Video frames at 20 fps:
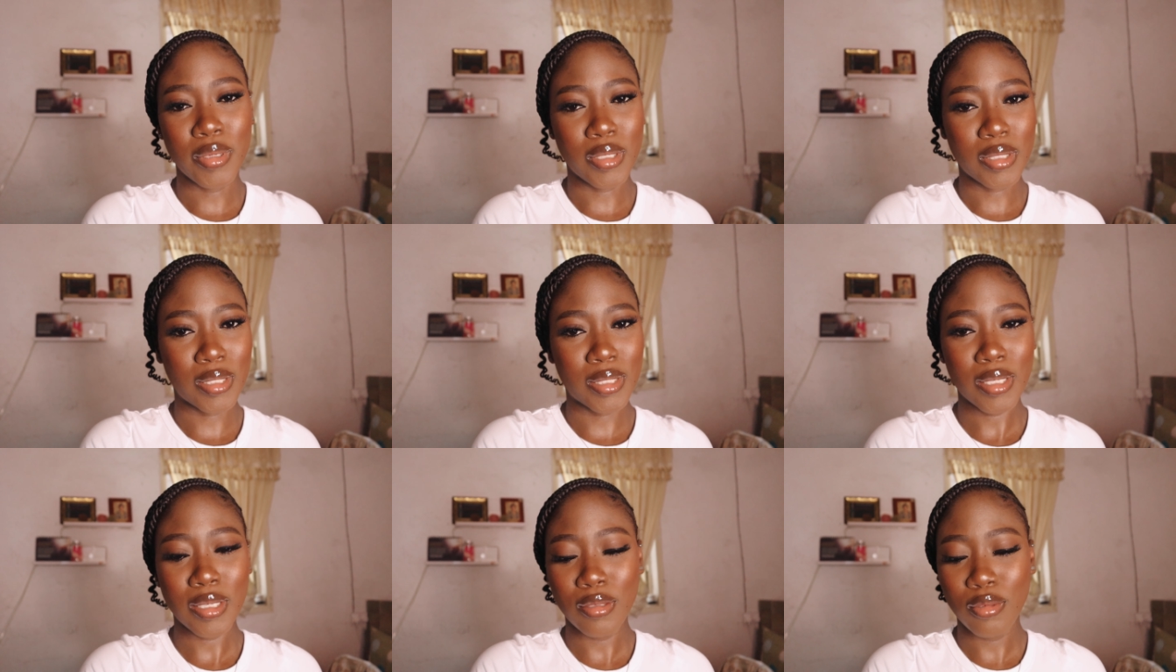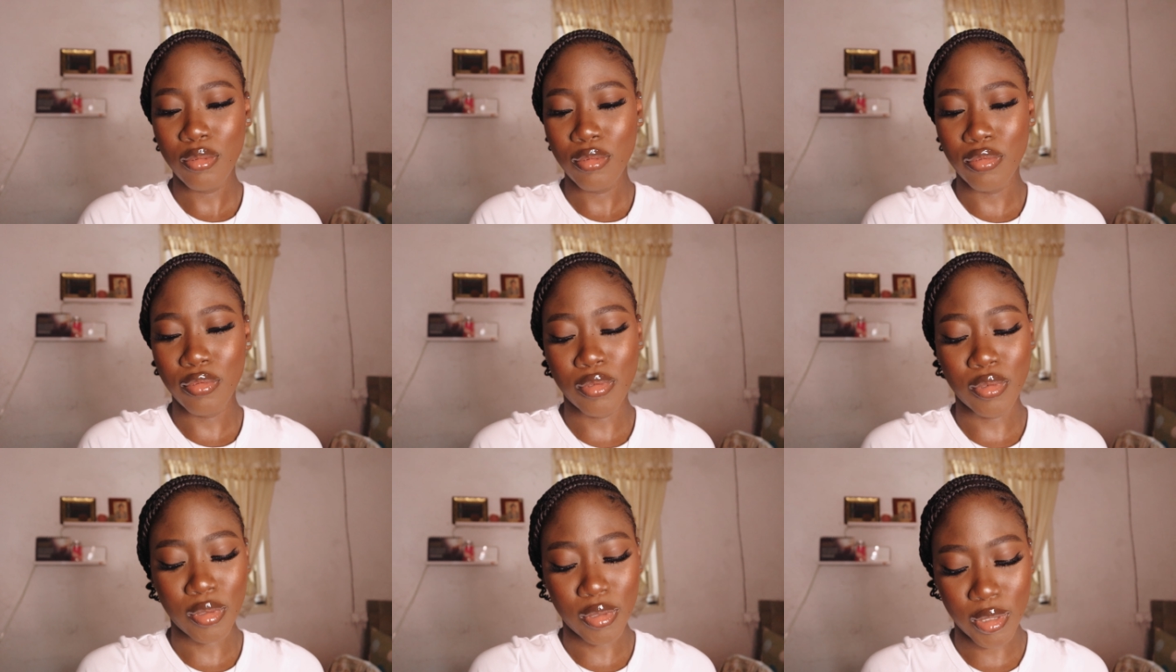but I
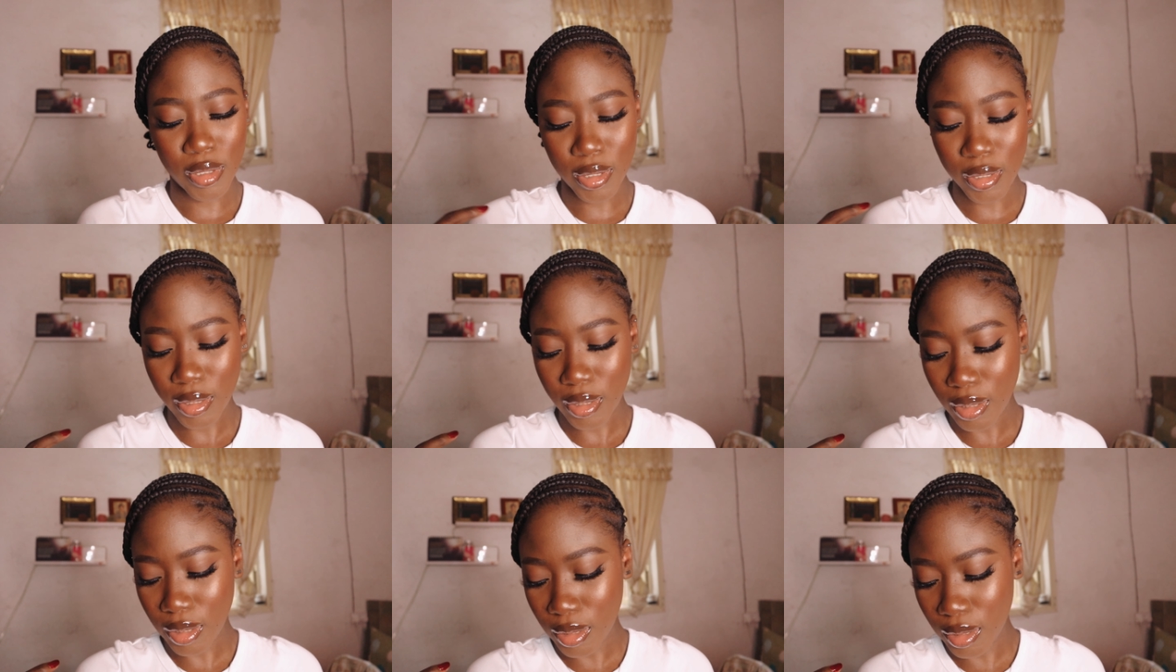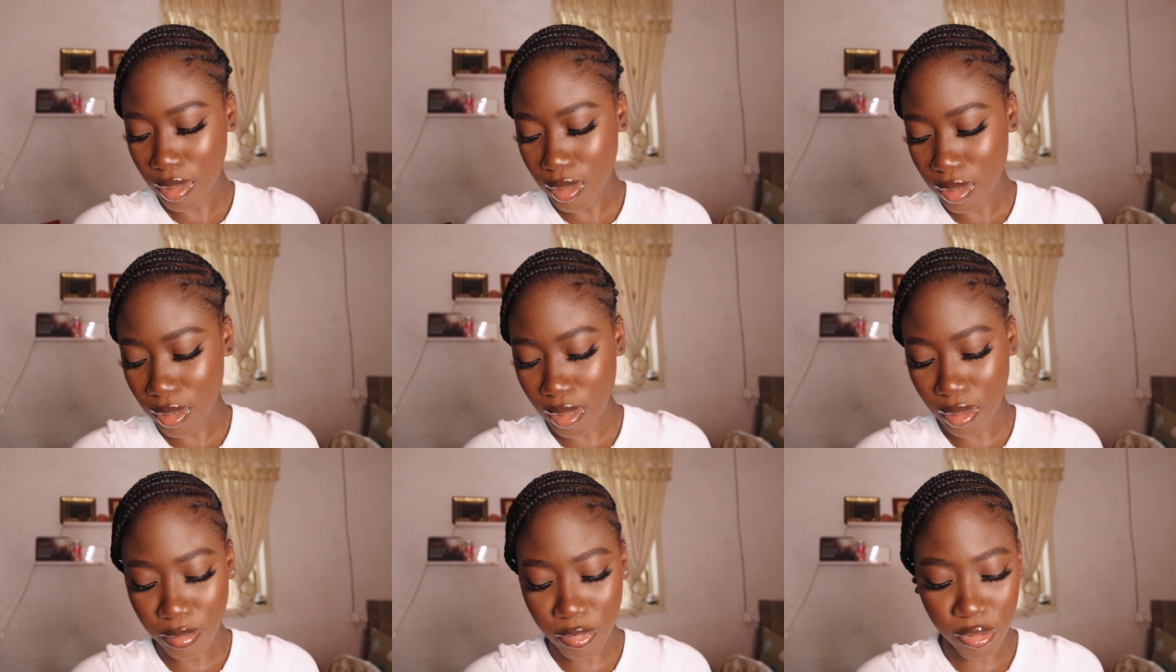don't know if
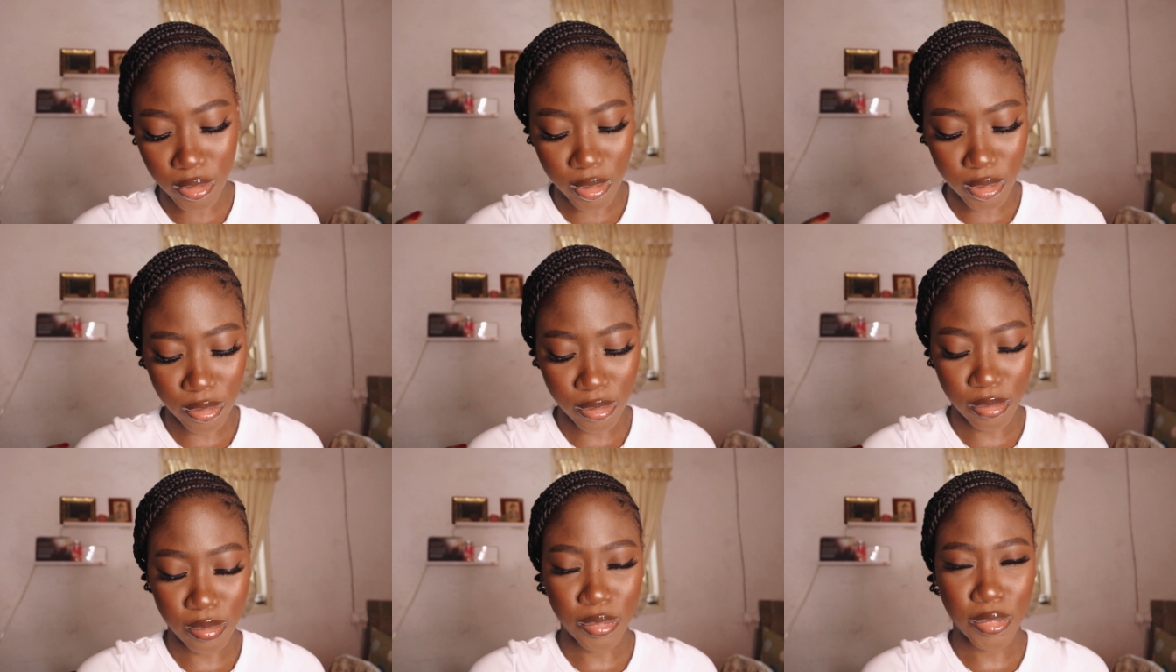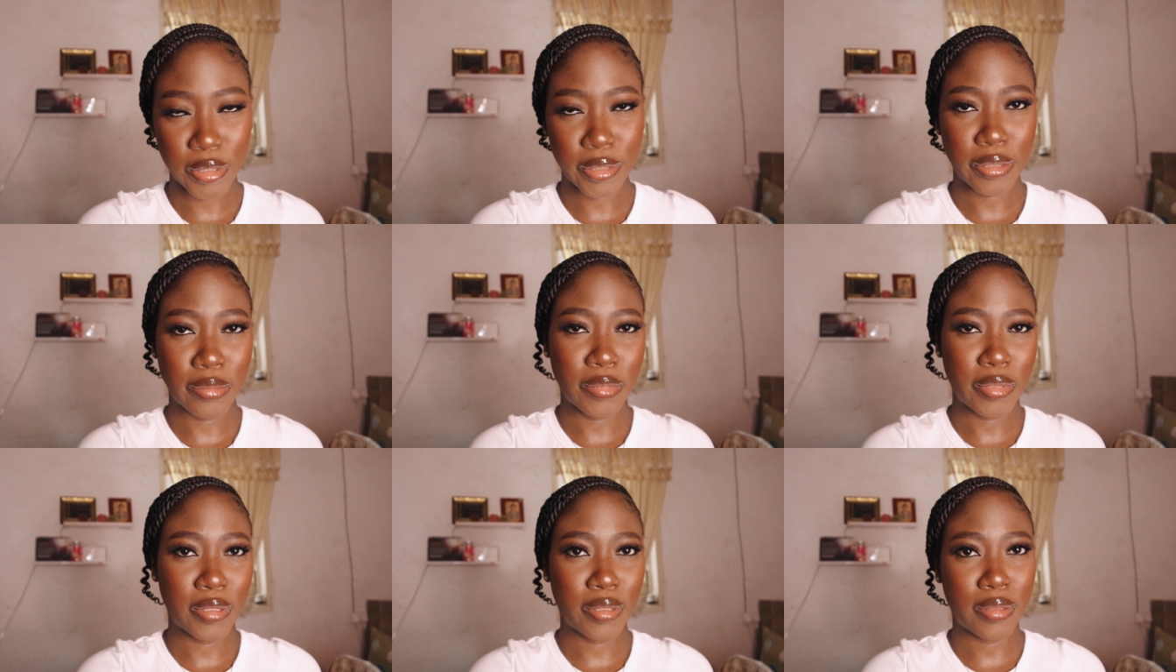it's camera
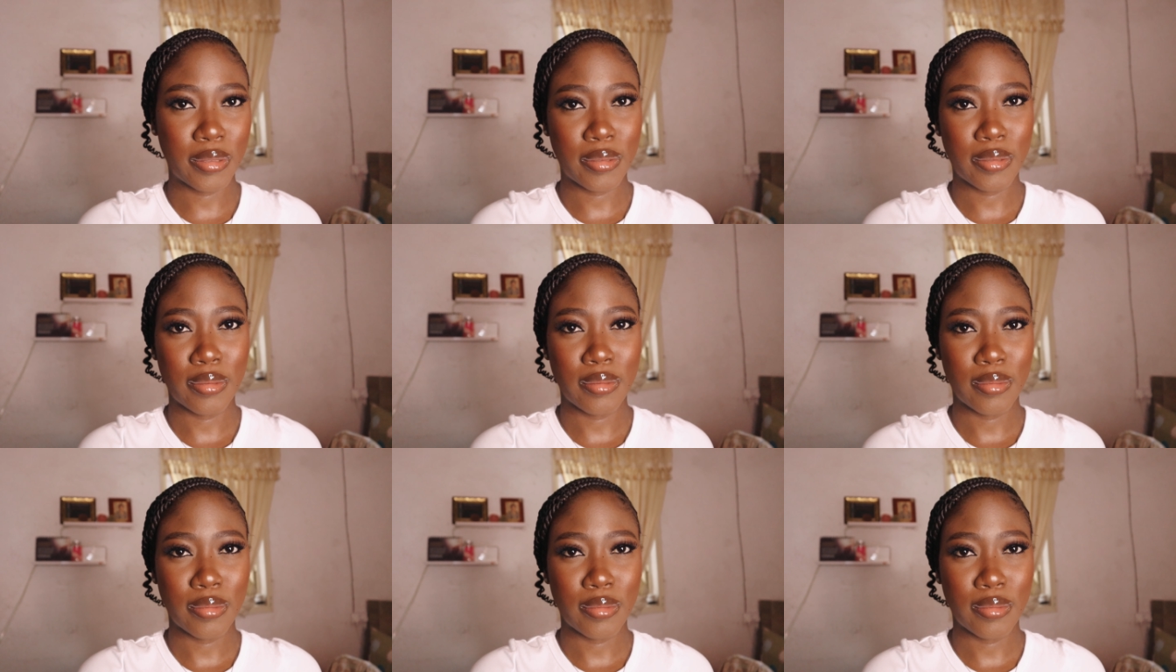sometimes.